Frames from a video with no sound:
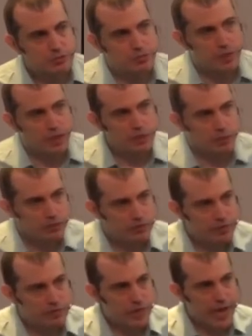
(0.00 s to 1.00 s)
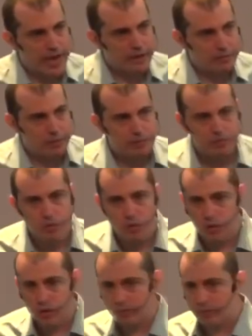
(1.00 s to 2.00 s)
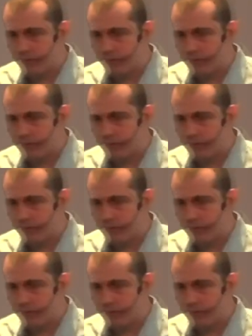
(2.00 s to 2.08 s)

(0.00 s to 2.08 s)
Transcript: of money we've ever had before.